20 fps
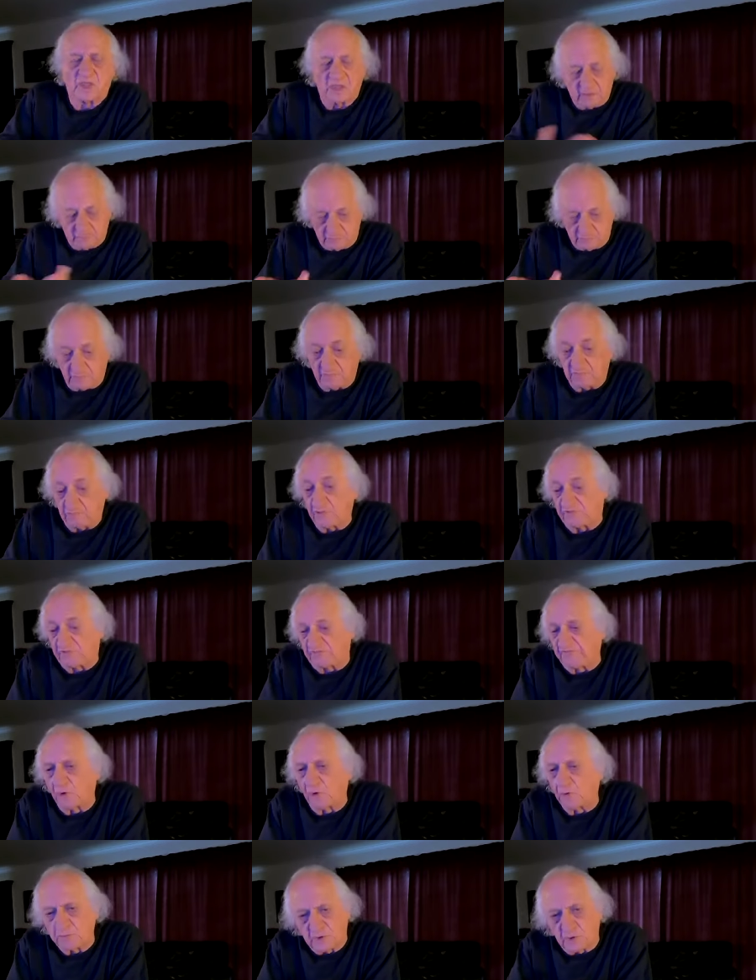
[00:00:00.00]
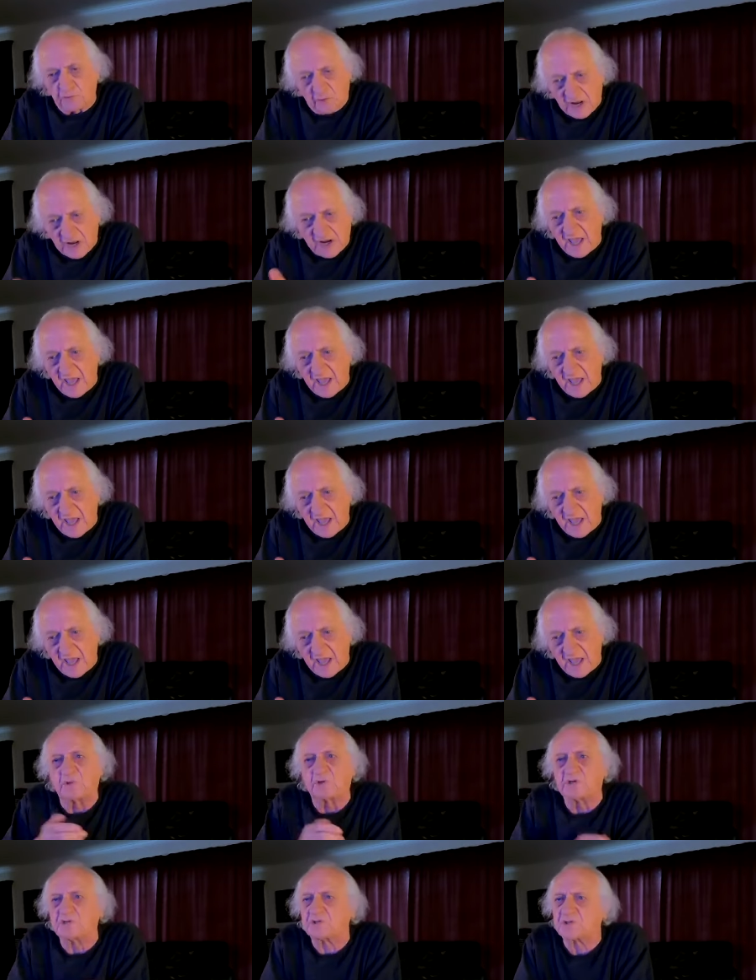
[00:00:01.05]
with film, you run out of film
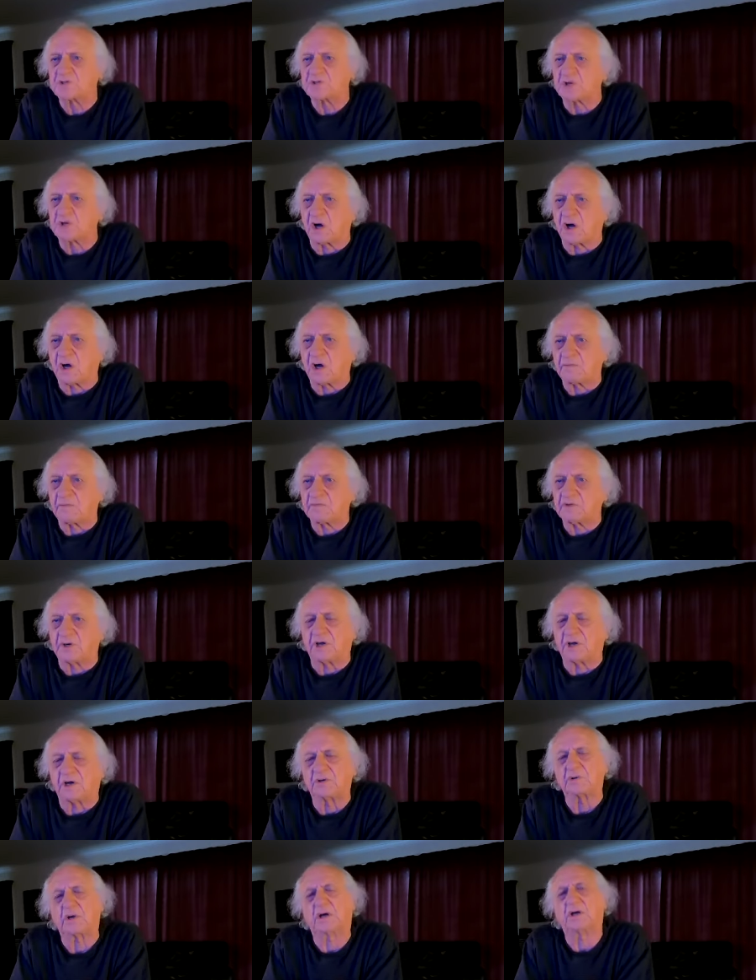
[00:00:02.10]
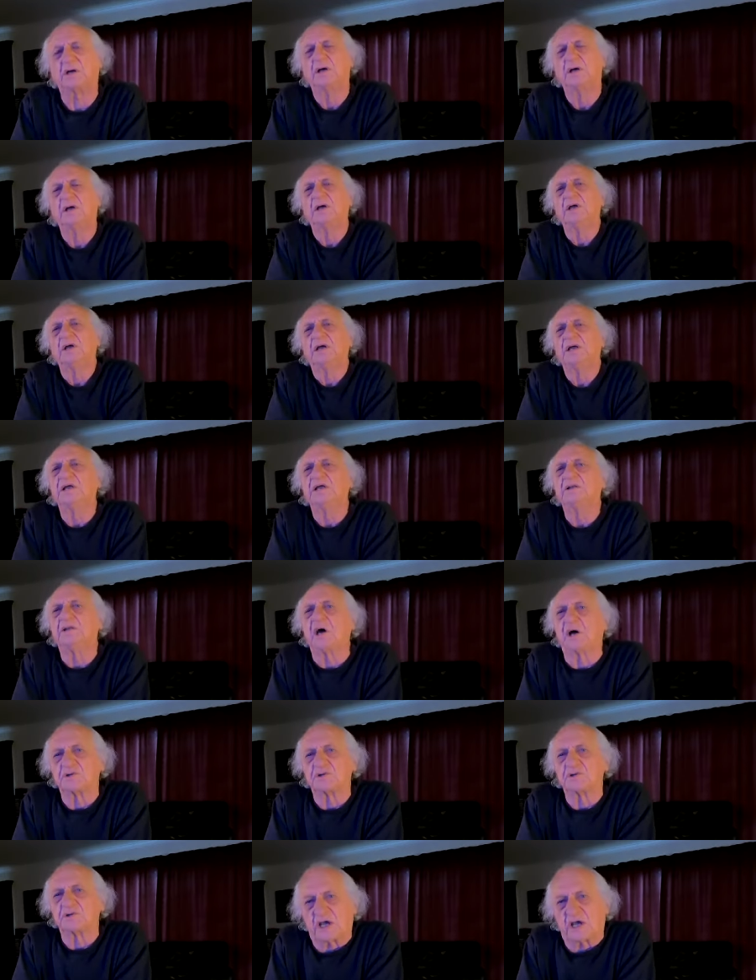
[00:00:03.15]
and you stop, you know, uh, in
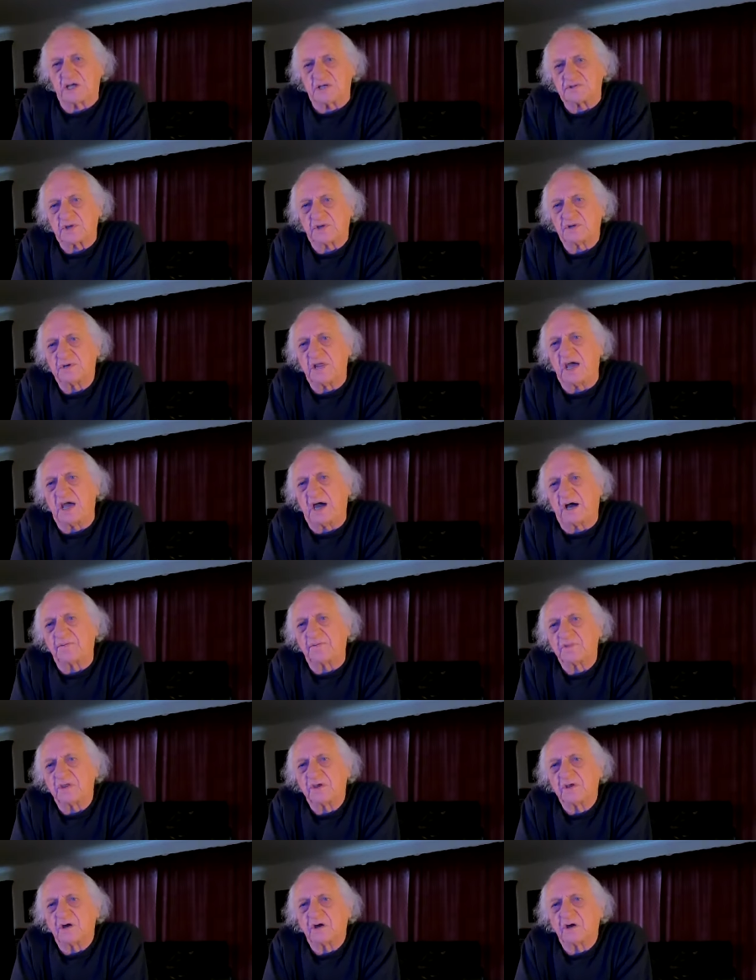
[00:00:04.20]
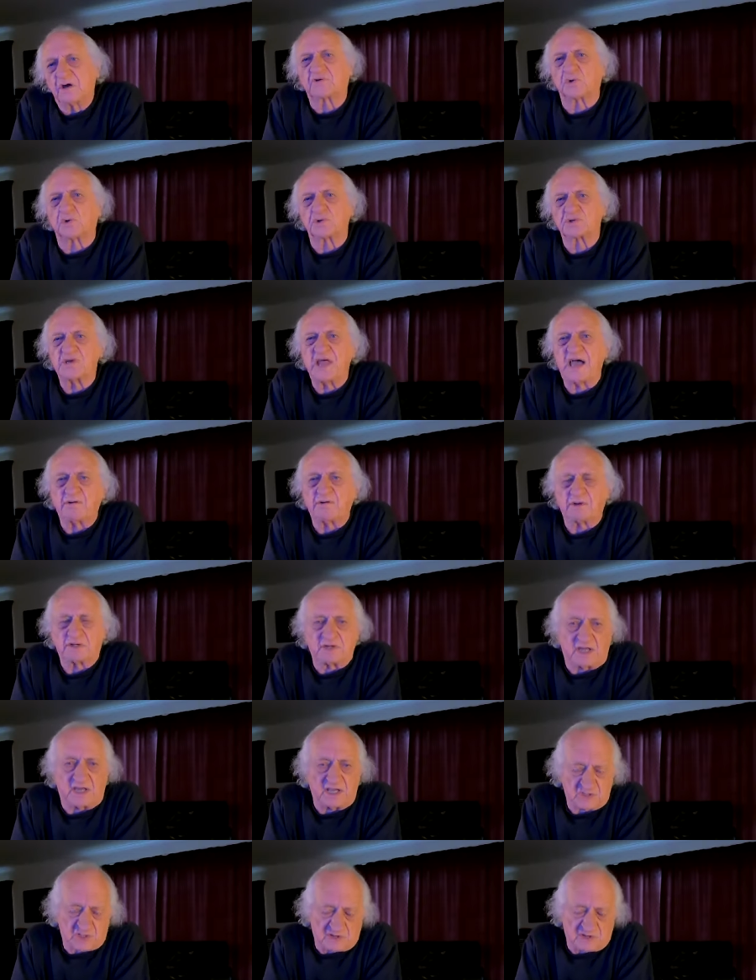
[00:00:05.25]
those days. Now, of course,
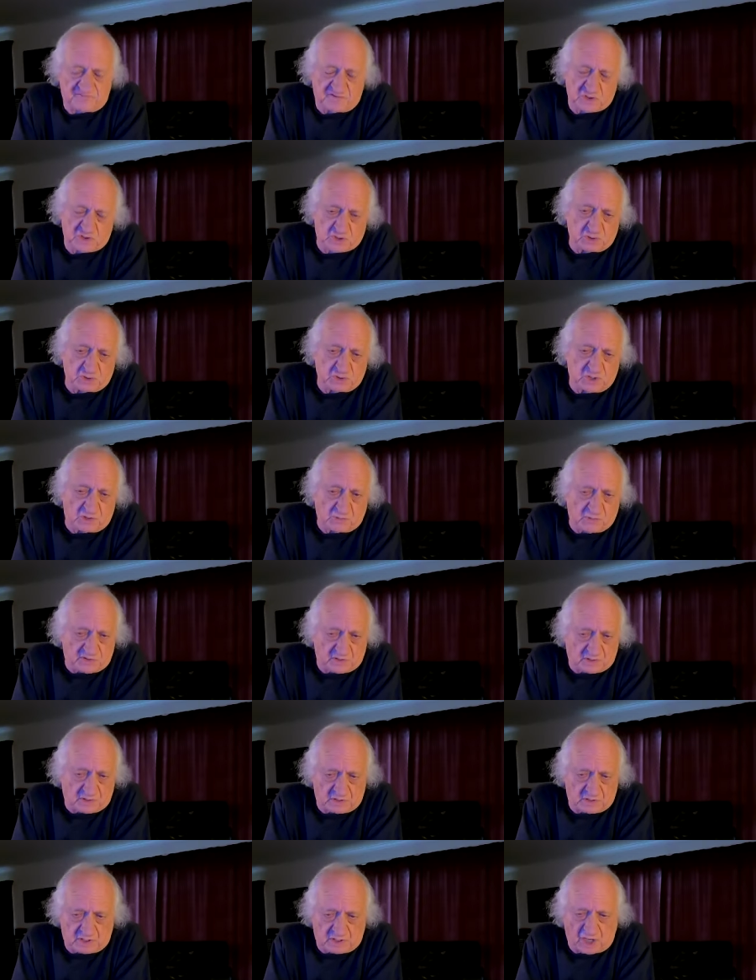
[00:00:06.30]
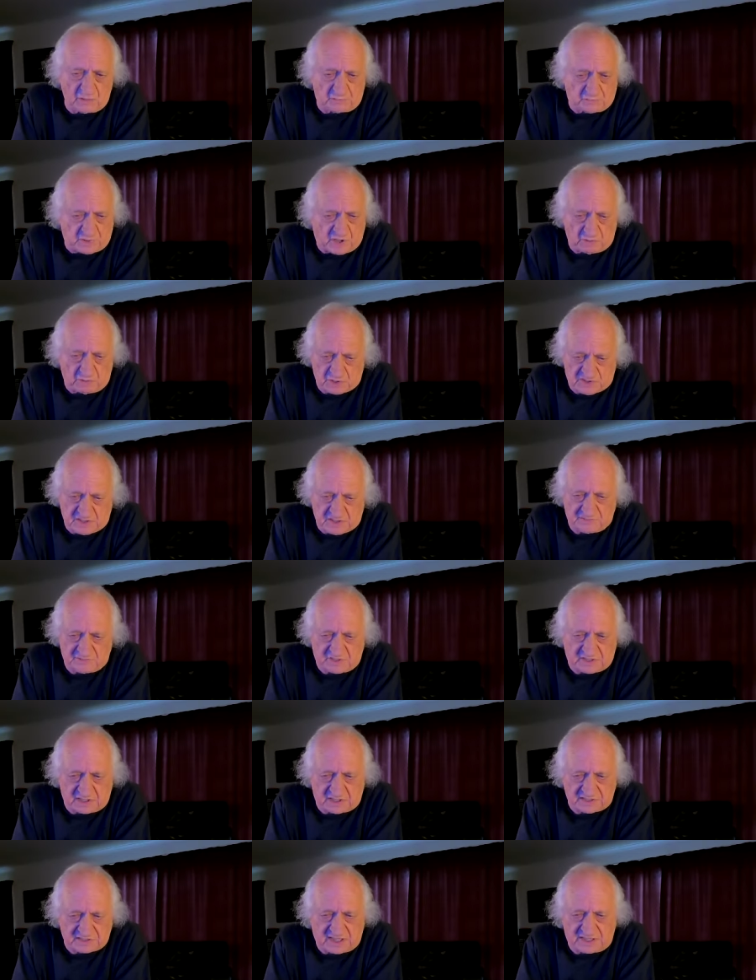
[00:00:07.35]
nowadays, if you're shooting with a GoPro or something
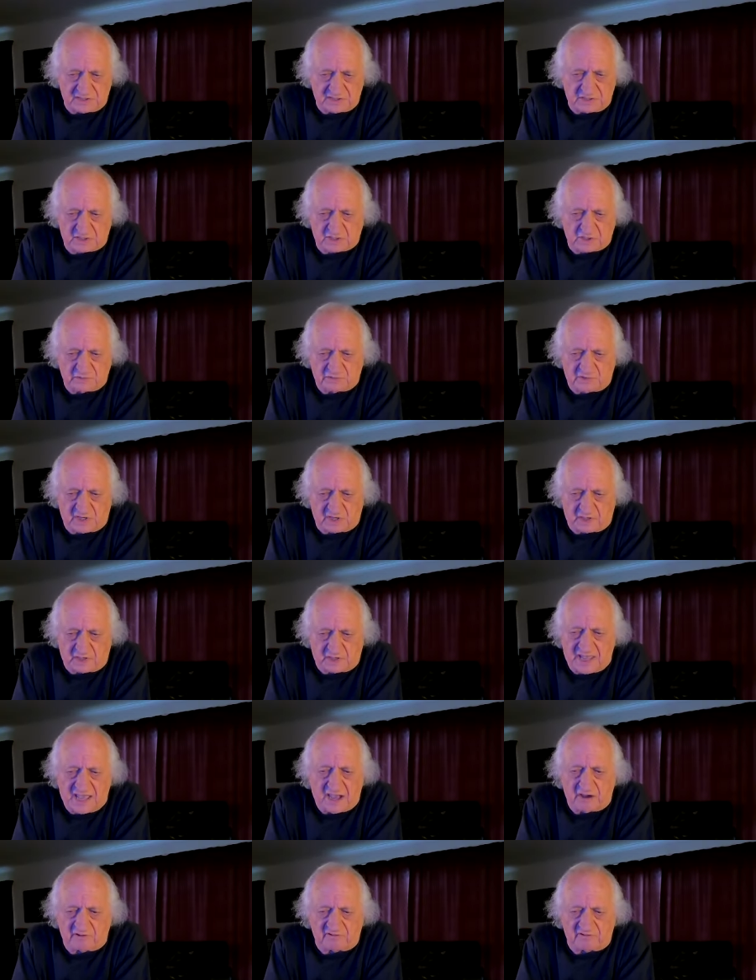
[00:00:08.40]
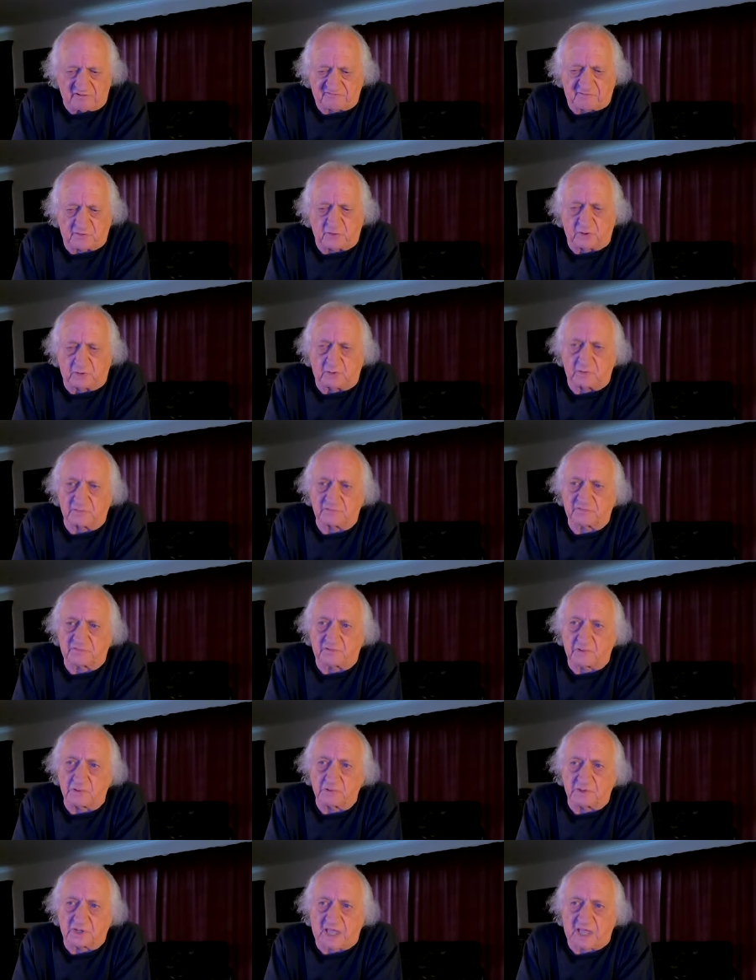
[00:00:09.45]
like that, you can run an hour of film
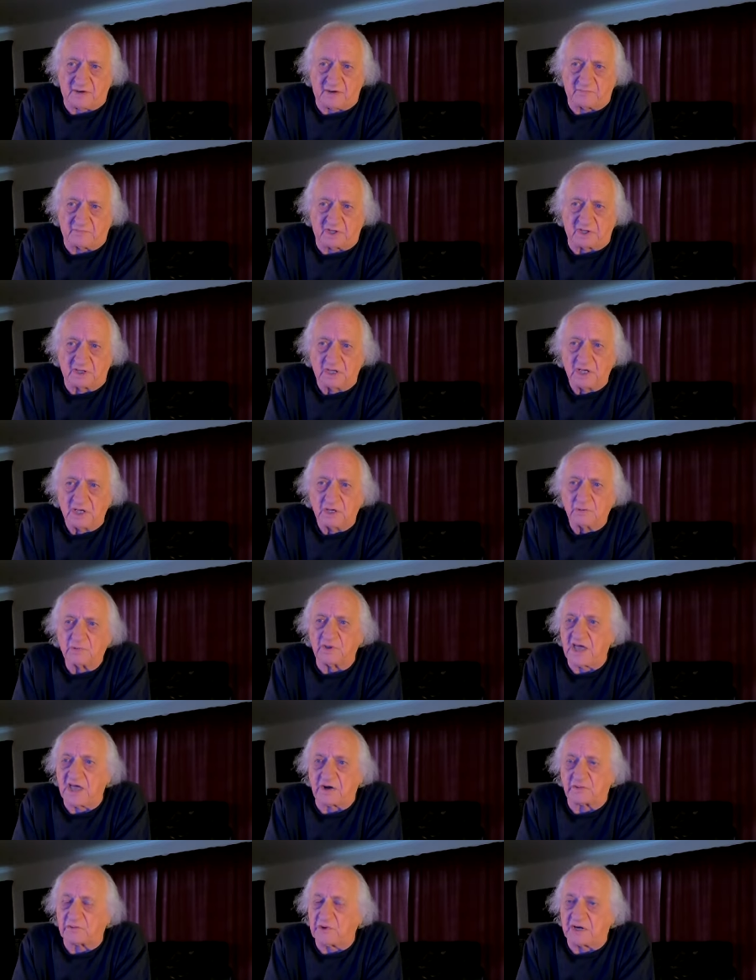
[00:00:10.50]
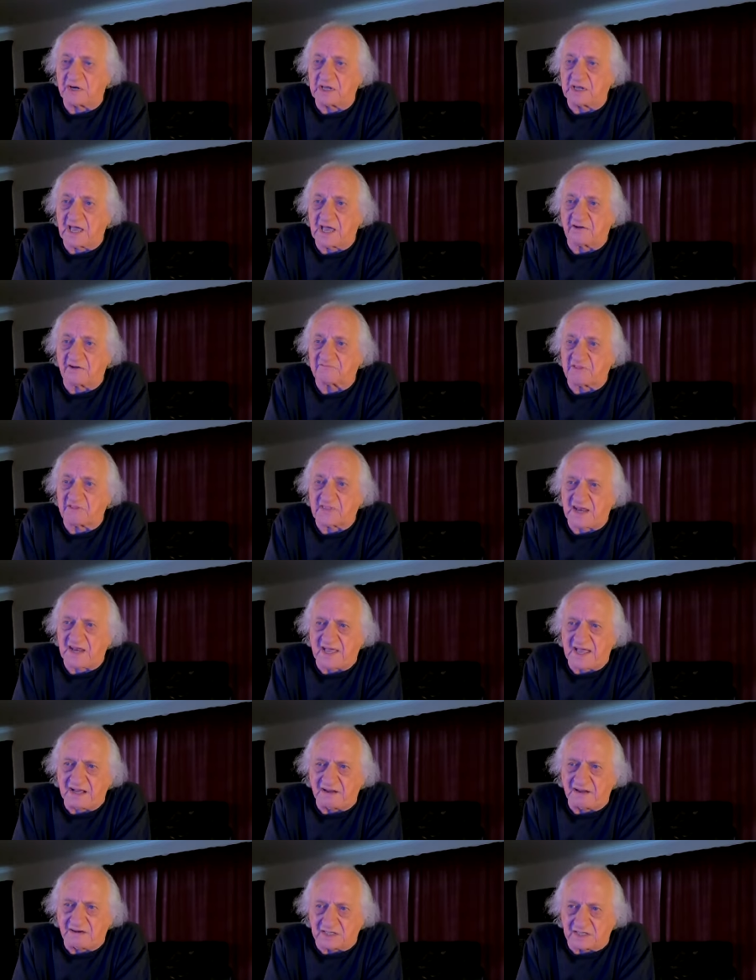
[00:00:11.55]
through the camera without running out for that
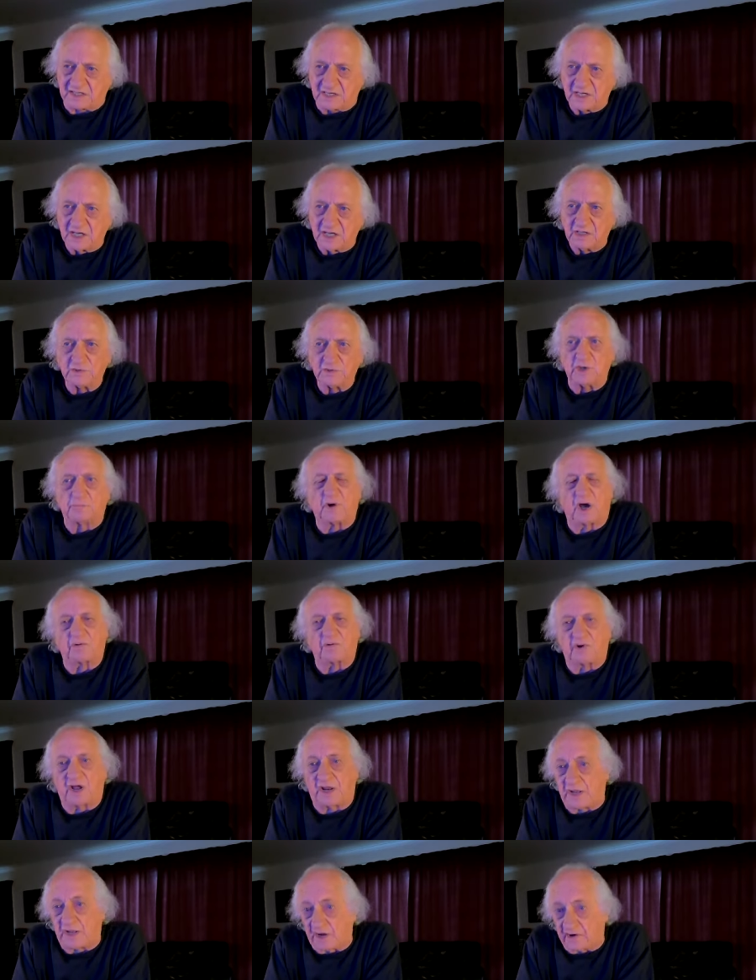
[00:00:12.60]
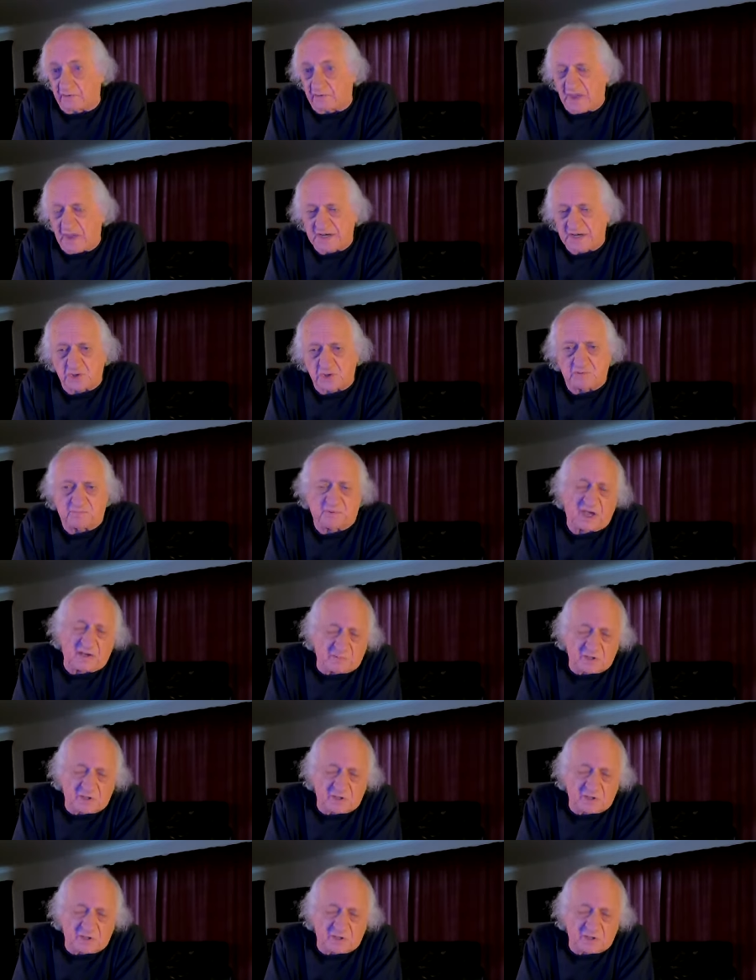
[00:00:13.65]
hour. You might run out of battery power, but you're